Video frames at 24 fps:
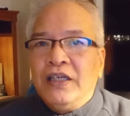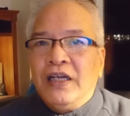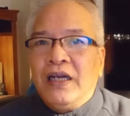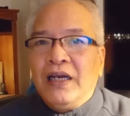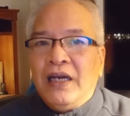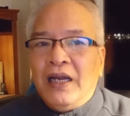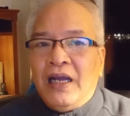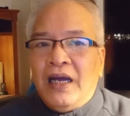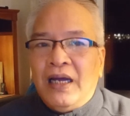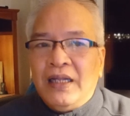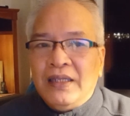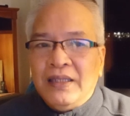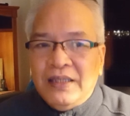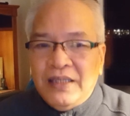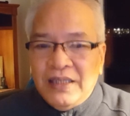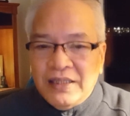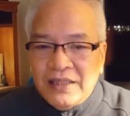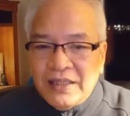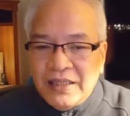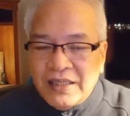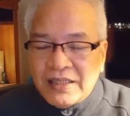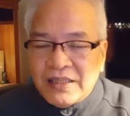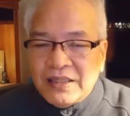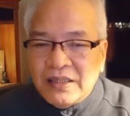ng lahat. This
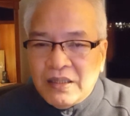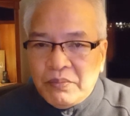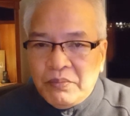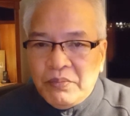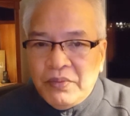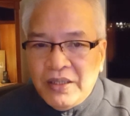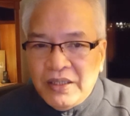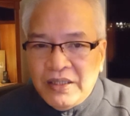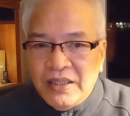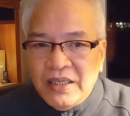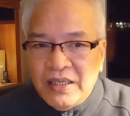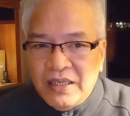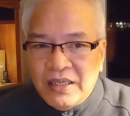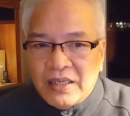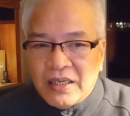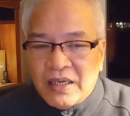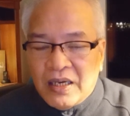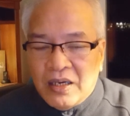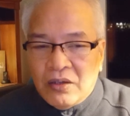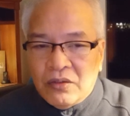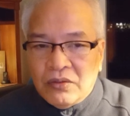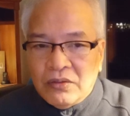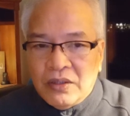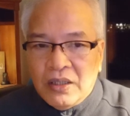is the breeding
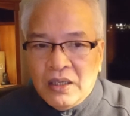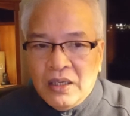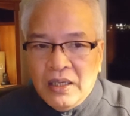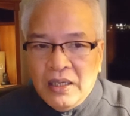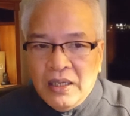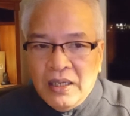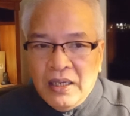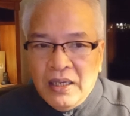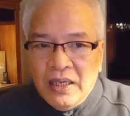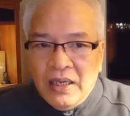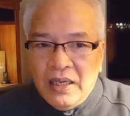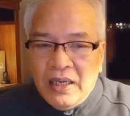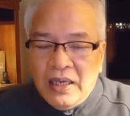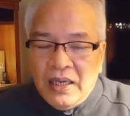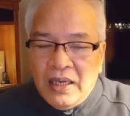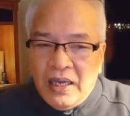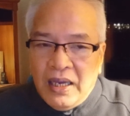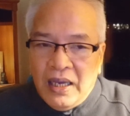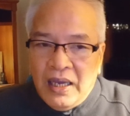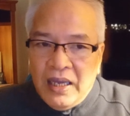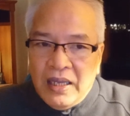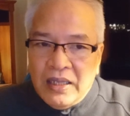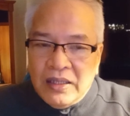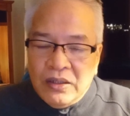ground.
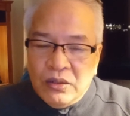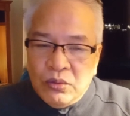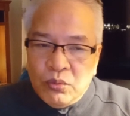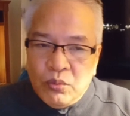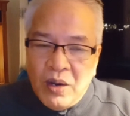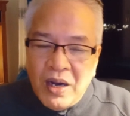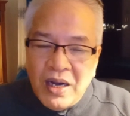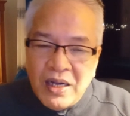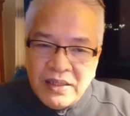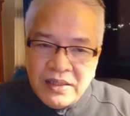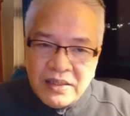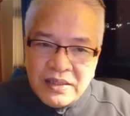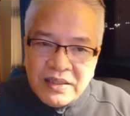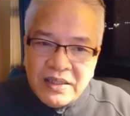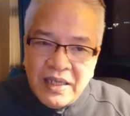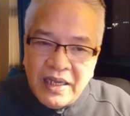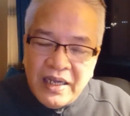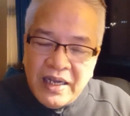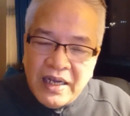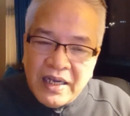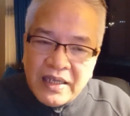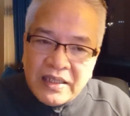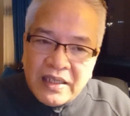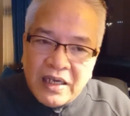And once they
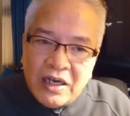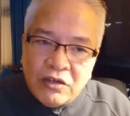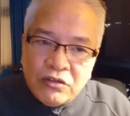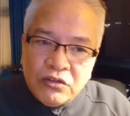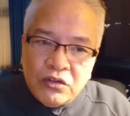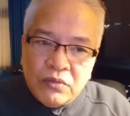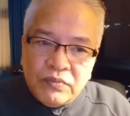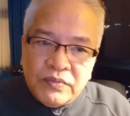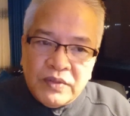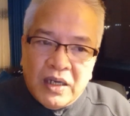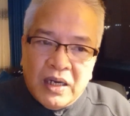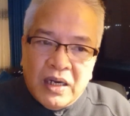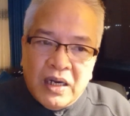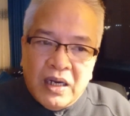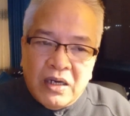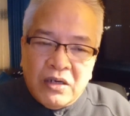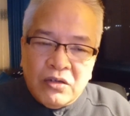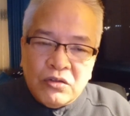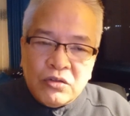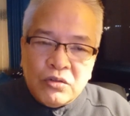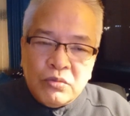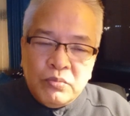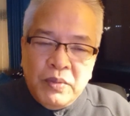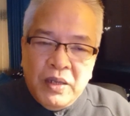get out of the
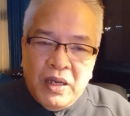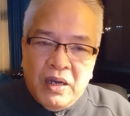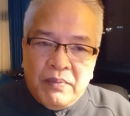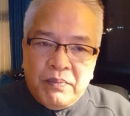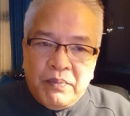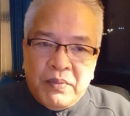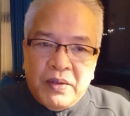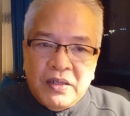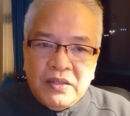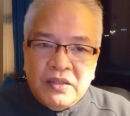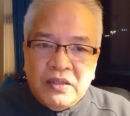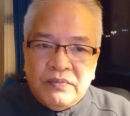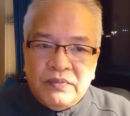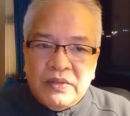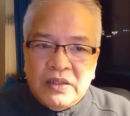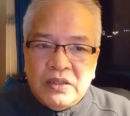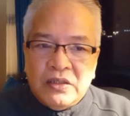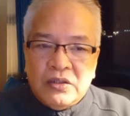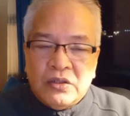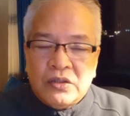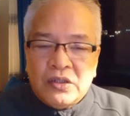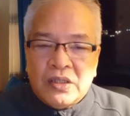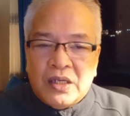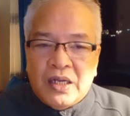house, be a part of the
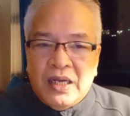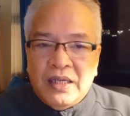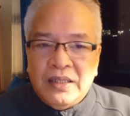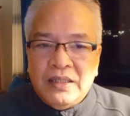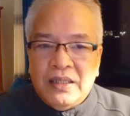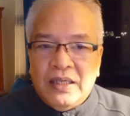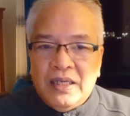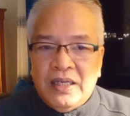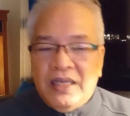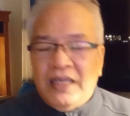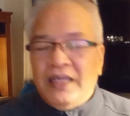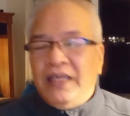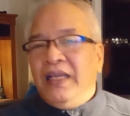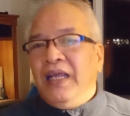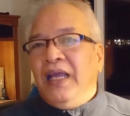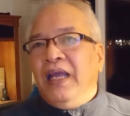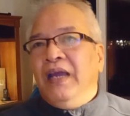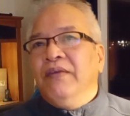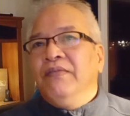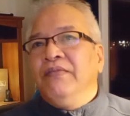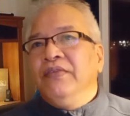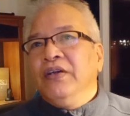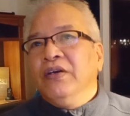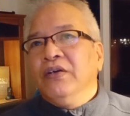society, in
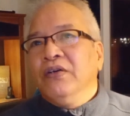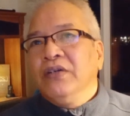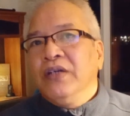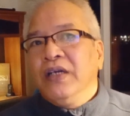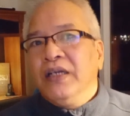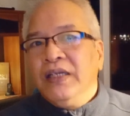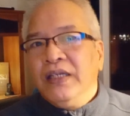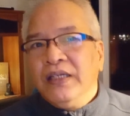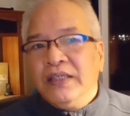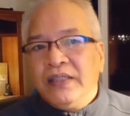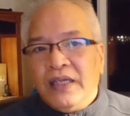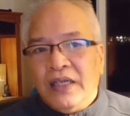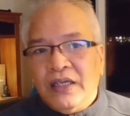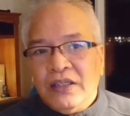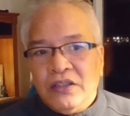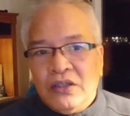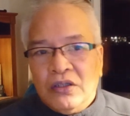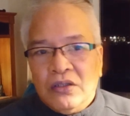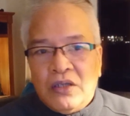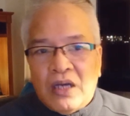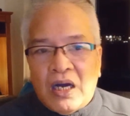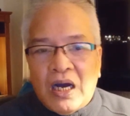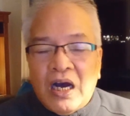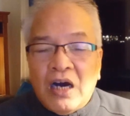every
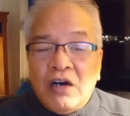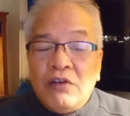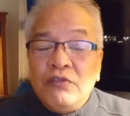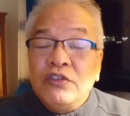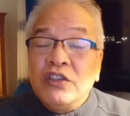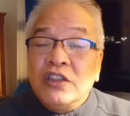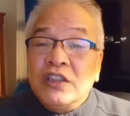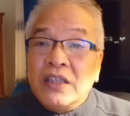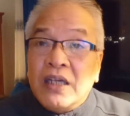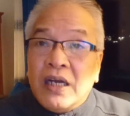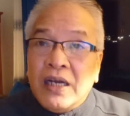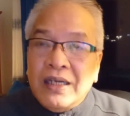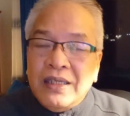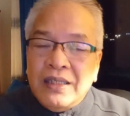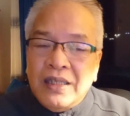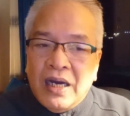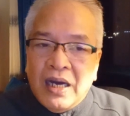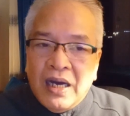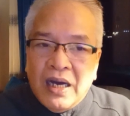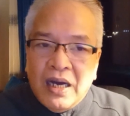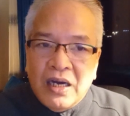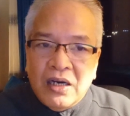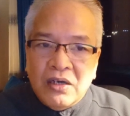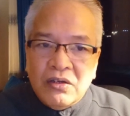organization outside the
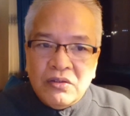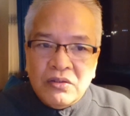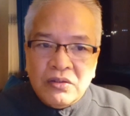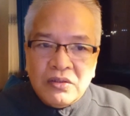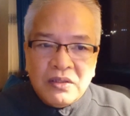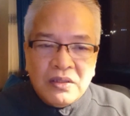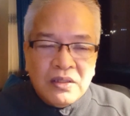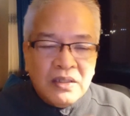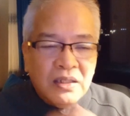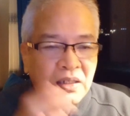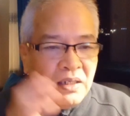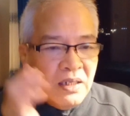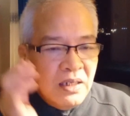house,